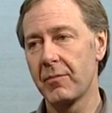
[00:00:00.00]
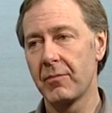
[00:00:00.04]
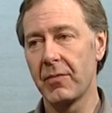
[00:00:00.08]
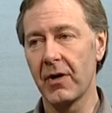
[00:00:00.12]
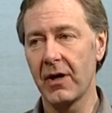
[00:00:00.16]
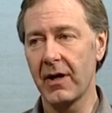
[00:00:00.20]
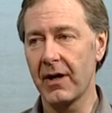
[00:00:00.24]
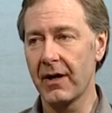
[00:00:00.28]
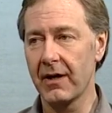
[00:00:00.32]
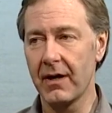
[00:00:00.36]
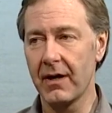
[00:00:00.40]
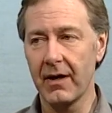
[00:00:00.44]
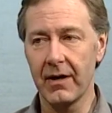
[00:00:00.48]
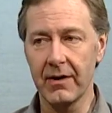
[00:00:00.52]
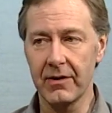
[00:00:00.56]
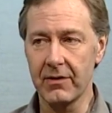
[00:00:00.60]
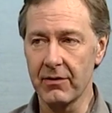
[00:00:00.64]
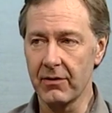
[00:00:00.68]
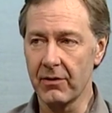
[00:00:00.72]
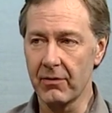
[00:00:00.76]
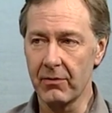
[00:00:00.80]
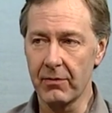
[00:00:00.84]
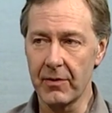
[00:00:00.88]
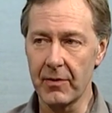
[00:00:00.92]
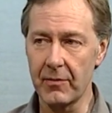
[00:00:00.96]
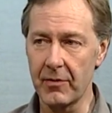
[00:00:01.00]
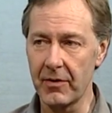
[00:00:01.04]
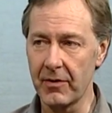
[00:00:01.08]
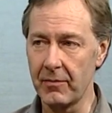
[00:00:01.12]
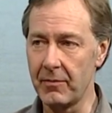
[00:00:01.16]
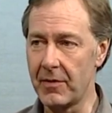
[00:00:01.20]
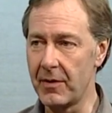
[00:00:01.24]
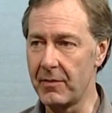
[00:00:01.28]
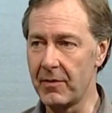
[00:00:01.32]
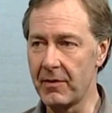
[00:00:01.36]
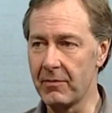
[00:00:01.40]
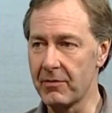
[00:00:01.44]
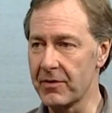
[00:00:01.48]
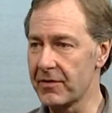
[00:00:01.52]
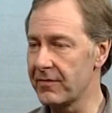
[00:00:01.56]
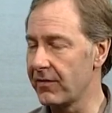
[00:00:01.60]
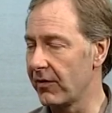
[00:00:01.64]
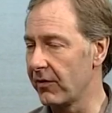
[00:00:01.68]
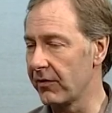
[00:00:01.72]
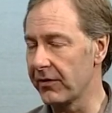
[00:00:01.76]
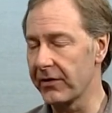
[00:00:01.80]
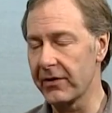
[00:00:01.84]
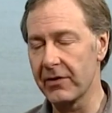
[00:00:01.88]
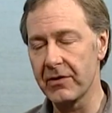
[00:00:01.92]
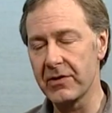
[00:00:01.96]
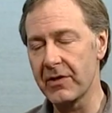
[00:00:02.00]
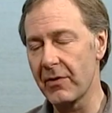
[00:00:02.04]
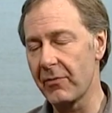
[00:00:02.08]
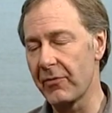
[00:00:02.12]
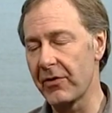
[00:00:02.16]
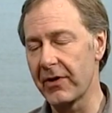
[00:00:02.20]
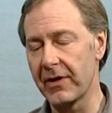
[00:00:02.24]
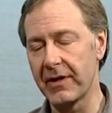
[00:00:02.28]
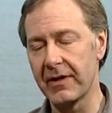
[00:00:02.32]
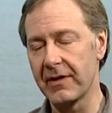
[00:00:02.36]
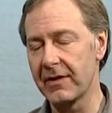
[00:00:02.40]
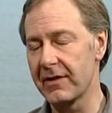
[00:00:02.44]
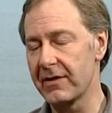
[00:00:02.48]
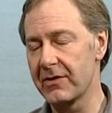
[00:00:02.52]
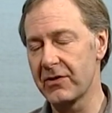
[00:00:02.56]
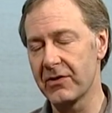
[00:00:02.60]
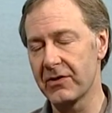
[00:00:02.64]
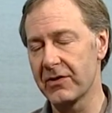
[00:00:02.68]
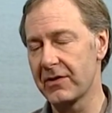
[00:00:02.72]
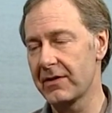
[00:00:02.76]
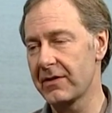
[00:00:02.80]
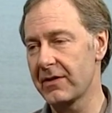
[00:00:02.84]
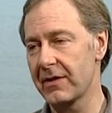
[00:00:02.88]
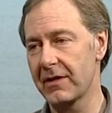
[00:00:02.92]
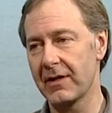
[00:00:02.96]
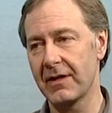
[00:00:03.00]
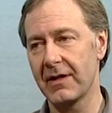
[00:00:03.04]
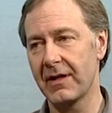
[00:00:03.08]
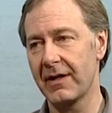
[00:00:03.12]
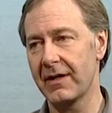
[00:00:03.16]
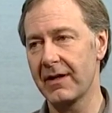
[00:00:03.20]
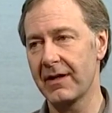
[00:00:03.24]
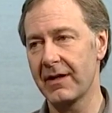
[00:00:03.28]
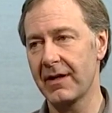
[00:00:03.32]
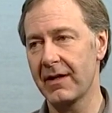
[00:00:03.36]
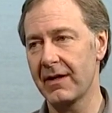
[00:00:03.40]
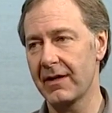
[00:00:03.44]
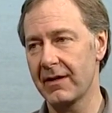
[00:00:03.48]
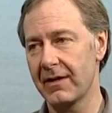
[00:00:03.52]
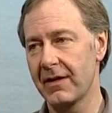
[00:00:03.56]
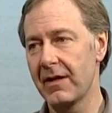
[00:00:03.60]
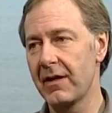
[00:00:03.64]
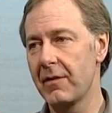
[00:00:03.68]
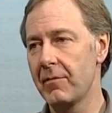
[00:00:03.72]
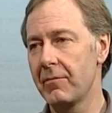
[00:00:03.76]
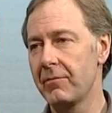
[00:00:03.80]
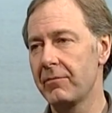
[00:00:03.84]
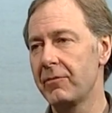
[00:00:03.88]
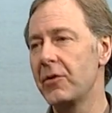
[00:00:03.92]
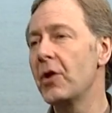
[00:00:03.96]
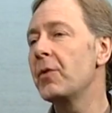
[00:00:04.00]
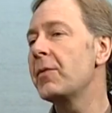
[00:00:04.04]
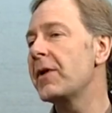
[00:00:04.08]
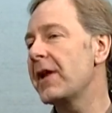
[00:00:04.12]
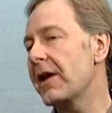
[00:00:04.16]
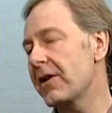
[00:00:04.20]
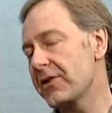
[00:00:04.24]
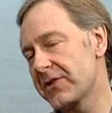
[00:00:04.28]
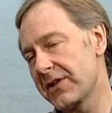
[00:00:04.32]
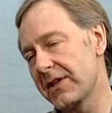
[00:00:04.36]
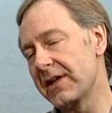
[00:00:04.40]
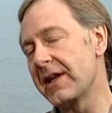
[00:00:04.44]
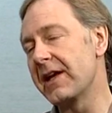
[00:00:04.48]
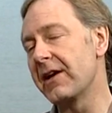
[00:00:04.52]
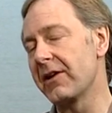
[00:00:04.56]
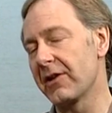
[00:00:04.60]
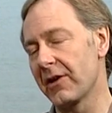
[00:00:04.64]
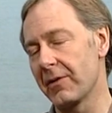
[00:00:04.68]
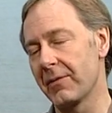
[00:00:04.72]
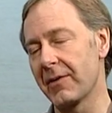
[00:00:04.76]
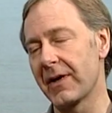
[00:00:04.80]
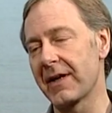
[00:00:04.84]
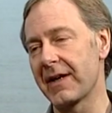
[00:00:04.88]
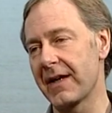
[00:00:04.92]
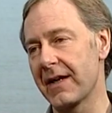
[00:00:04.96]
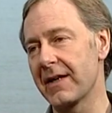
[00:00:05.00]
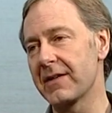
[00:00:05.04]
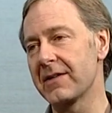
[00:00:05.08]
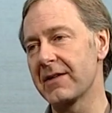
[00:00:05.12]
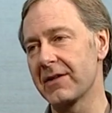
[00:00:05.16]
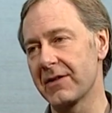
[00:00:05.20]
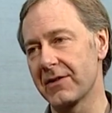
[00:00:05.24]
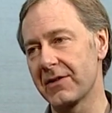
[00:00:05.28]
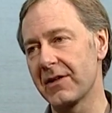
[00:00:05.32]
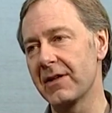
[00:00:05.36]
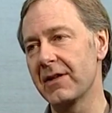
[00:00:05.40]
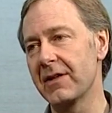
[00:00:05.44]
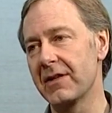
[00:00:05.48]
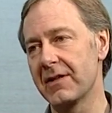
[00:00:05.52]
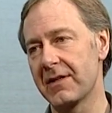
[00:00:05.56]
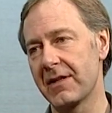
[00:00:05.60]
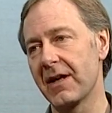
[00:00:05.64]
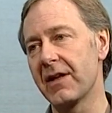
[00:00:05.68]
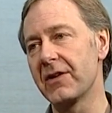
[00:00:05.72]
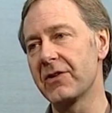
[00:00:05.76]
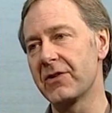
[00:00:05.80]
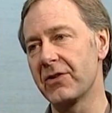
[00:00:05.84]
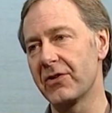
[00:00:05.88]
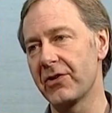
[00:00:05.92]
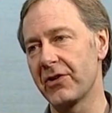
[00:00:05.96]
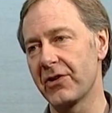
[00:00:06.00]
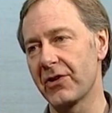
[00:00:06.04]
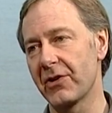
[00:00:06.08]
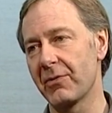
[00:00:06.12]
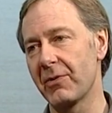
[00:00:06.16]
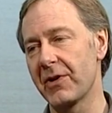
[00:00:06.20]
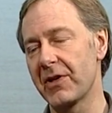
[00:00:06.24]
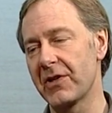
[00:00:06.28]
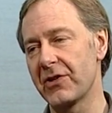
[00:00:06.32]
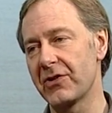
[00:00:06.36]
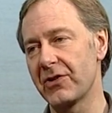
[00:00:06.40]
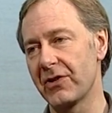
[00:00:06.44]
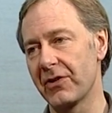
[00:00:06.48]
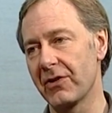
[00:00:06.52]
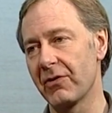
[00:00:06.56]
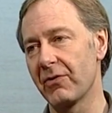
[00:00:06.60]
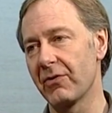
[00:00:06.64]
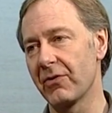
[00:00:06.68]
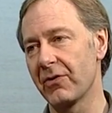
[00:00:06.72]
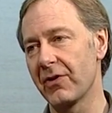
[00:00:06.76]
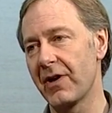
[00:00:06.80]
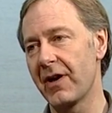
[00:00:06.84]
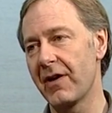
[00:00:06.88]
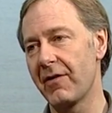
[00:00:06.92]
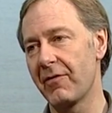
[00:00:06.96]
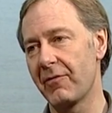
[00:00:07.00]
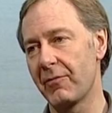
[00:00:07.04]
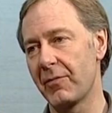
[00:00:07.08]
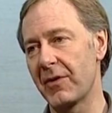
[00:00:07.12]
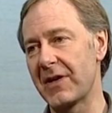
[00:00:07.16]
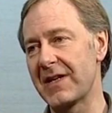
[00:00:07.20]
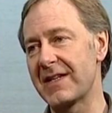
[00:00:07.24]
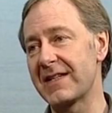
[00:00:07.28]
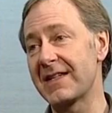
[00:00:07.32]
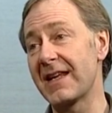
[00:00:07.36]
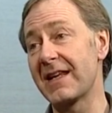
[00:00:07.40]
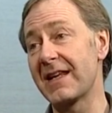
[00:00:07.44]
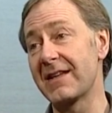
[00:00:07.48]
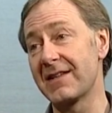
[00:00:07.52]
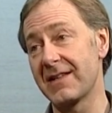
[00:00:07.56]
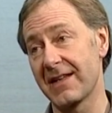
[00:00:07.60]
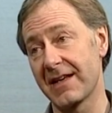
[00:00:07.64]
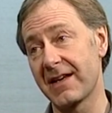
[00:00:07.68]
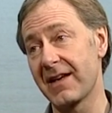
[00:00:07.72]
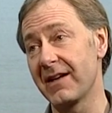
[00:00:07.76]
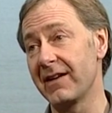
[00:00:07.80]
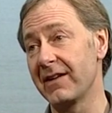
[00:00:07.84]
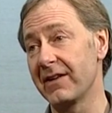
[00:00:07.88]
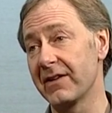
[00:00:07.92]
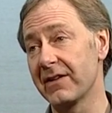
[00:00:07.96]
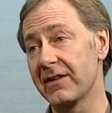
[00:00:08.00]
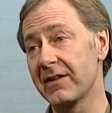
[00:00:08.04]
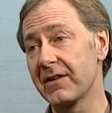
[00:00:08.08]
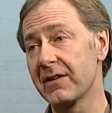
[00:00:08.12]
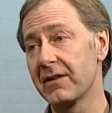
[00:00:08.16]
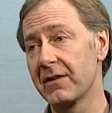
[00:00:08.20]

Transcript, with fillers: but I, I don't know, maybe, maybe it was faulty or something. It just, uh, nobody else can hear them, I guess, is, yeah. is the answer to your so question, you, or everybody says they can't.